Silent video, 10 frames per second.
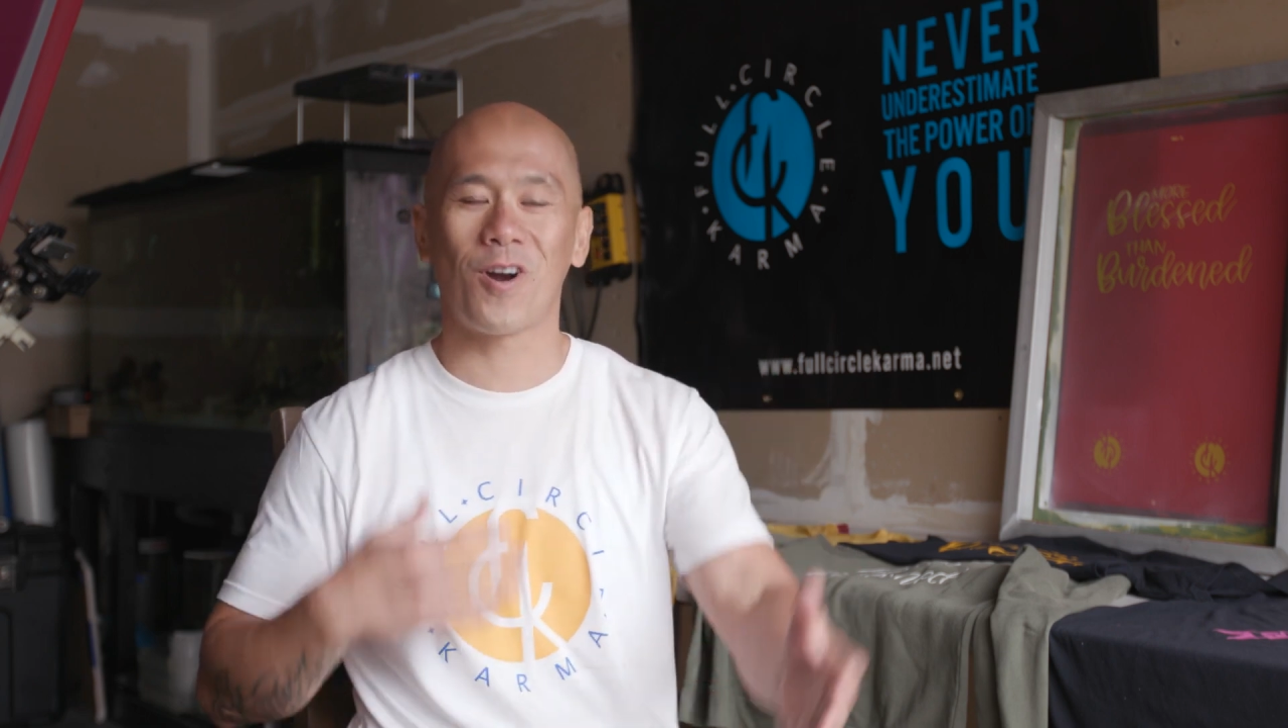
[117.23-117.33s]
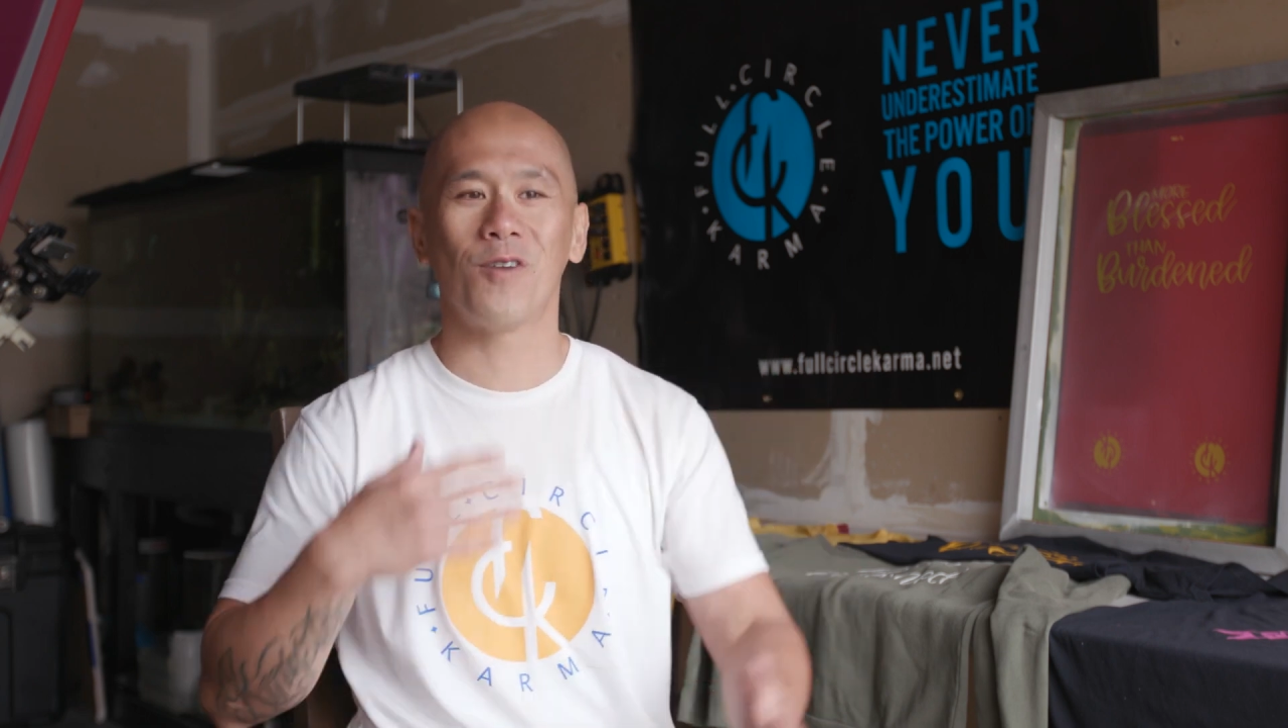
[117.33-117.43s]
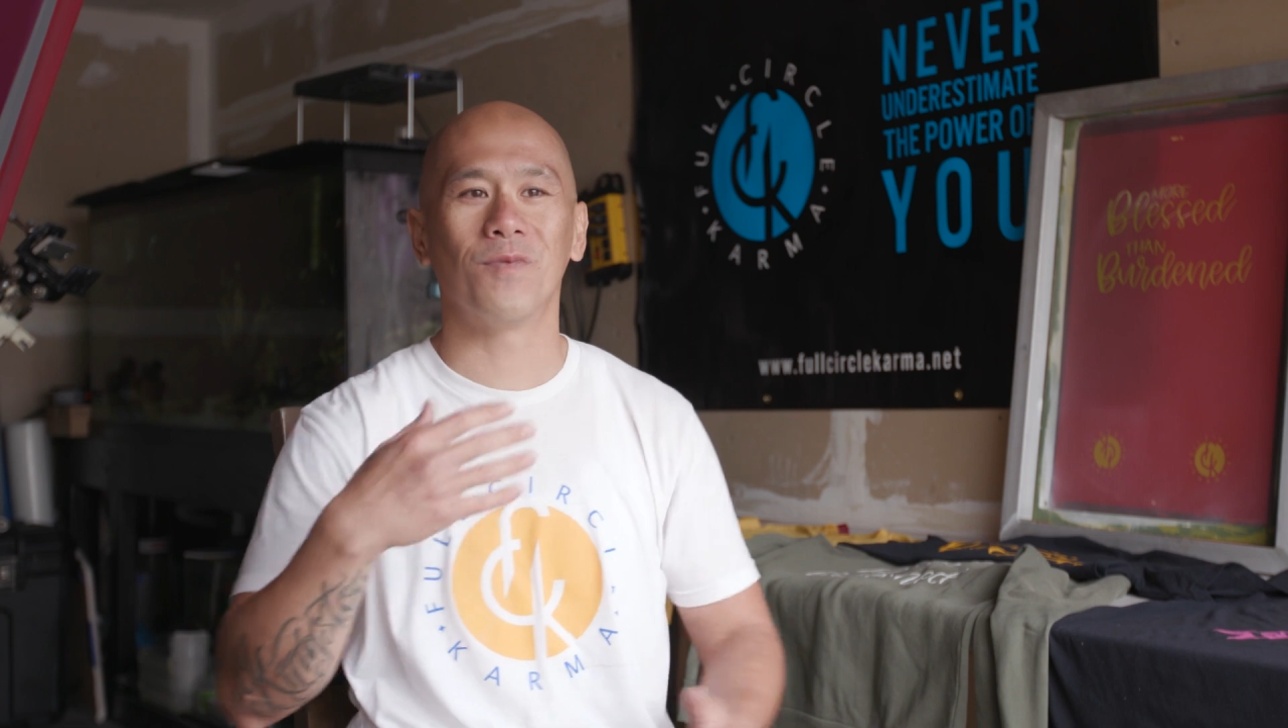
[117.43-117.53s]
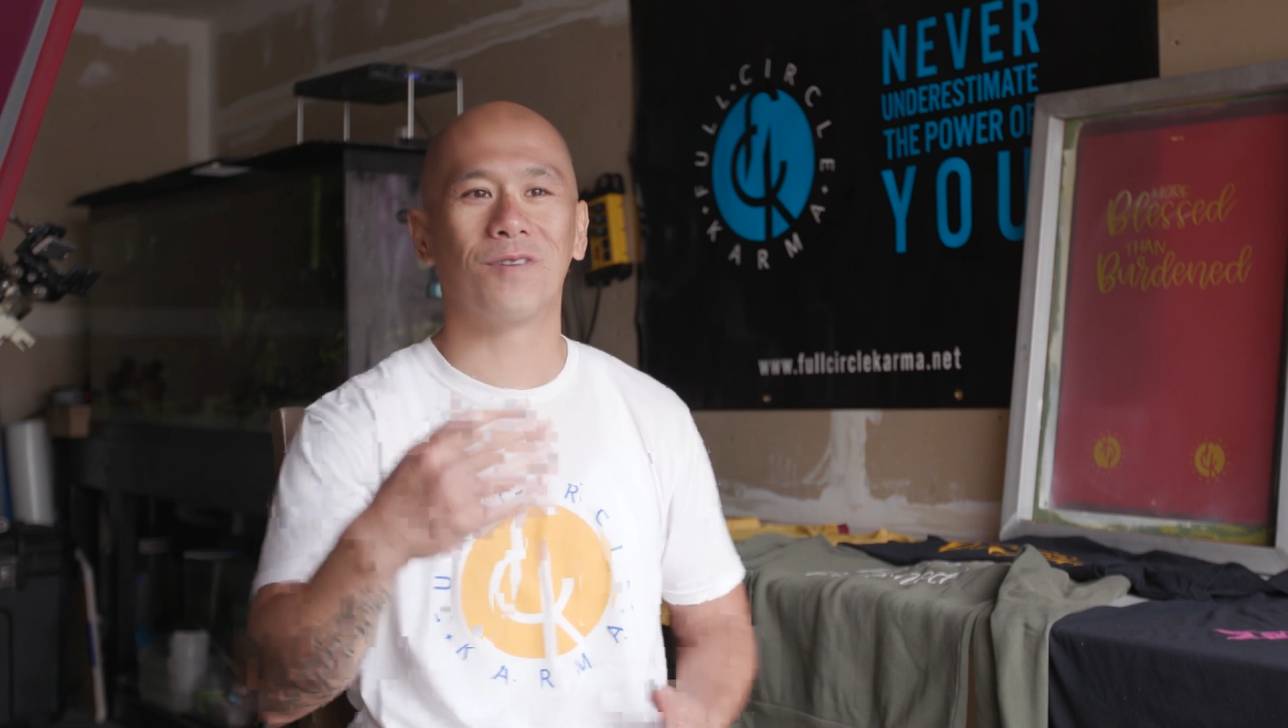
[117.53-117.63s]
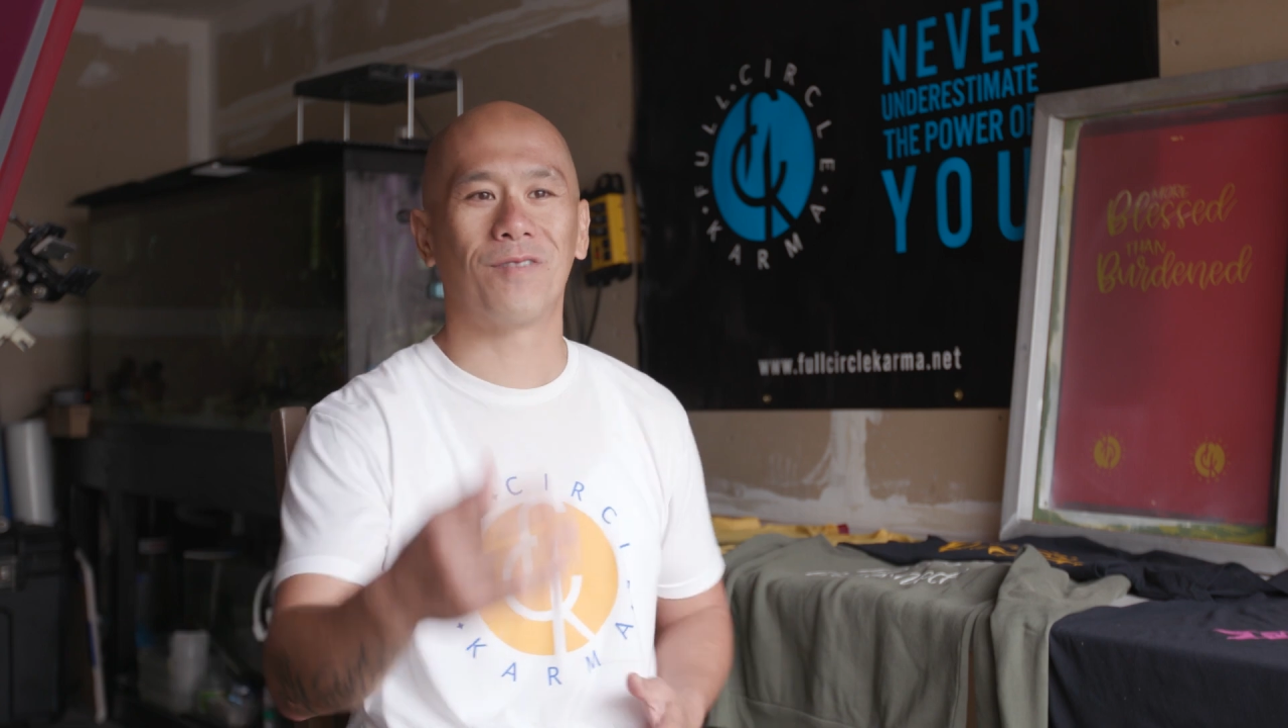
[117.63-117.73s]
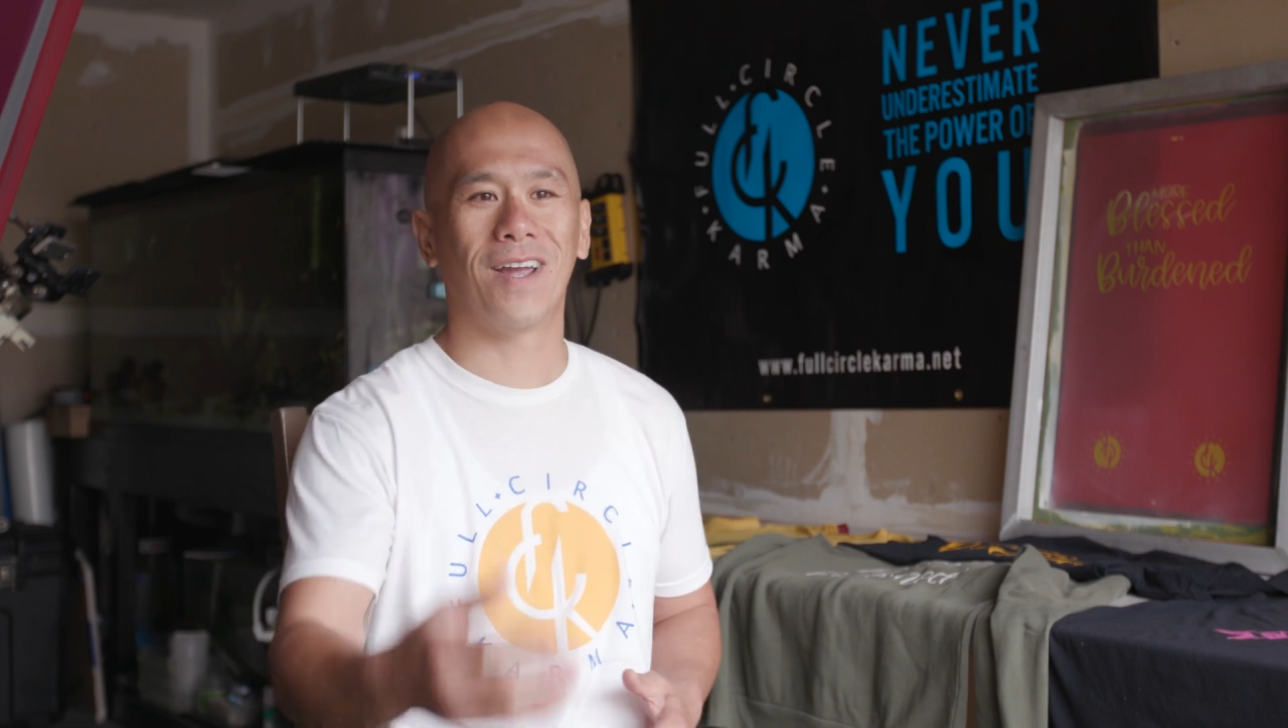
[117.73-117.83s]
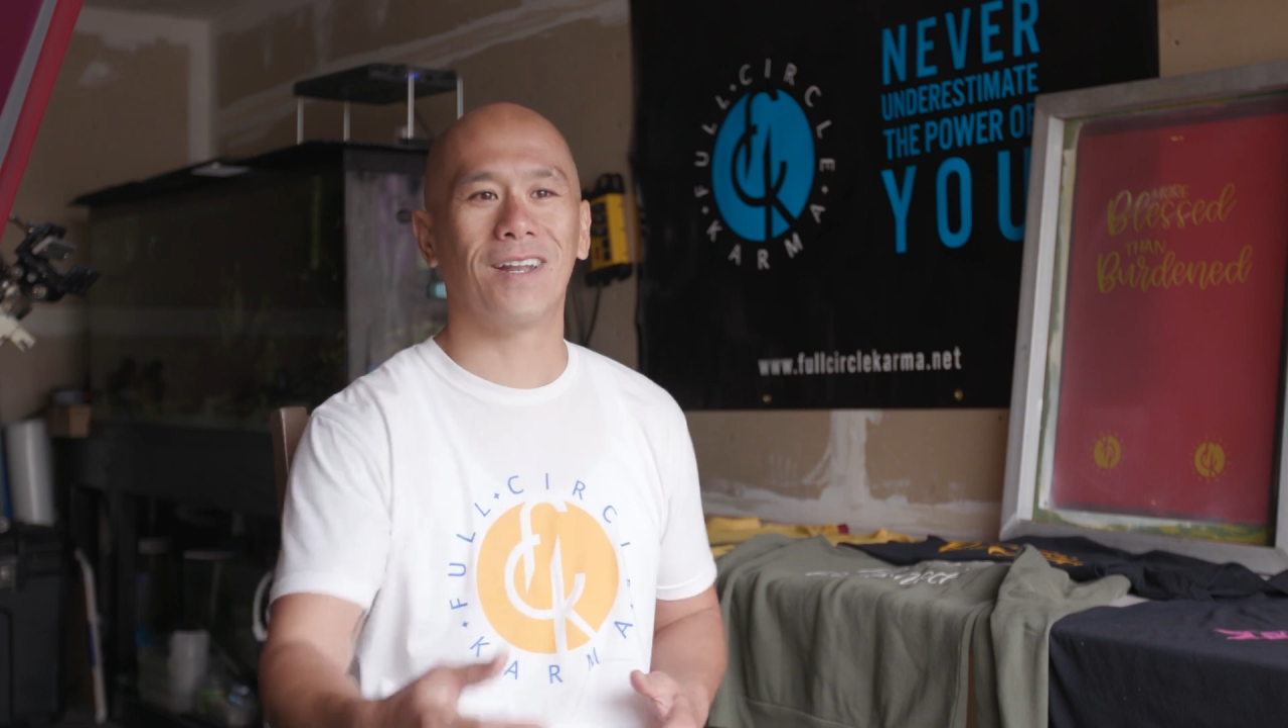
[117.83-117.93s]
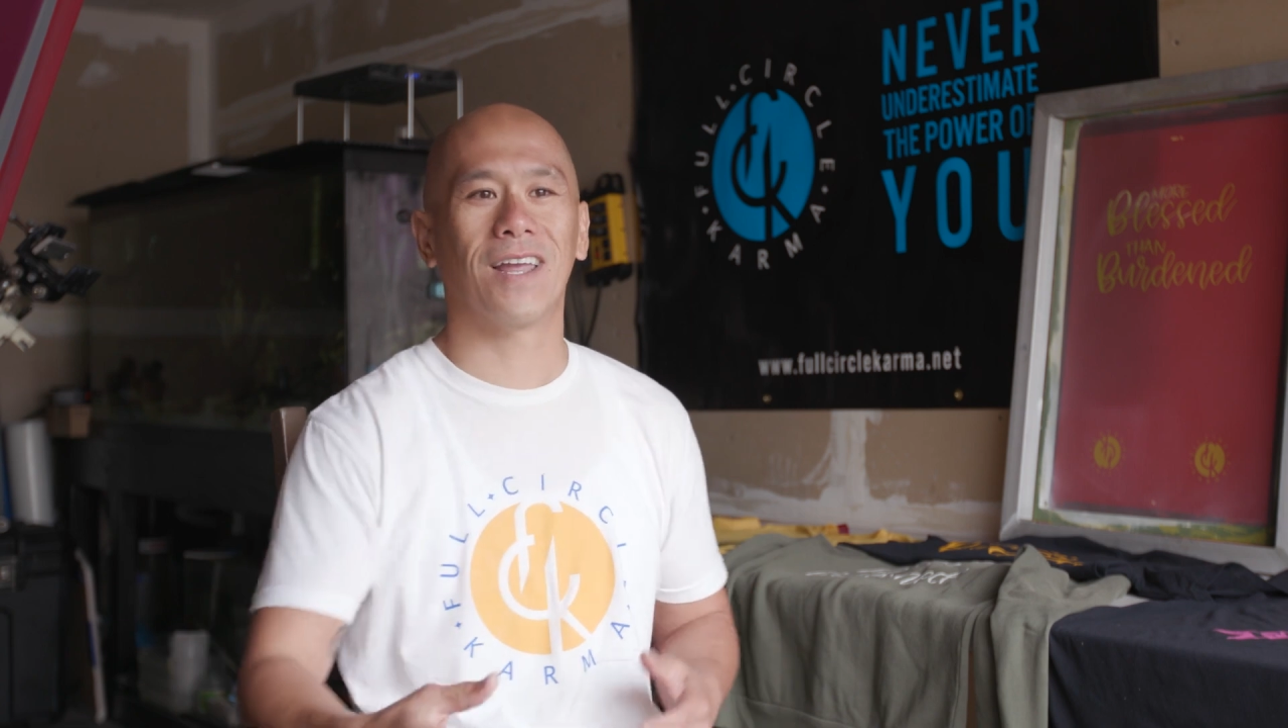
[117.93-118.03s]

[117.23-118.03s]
karma, right?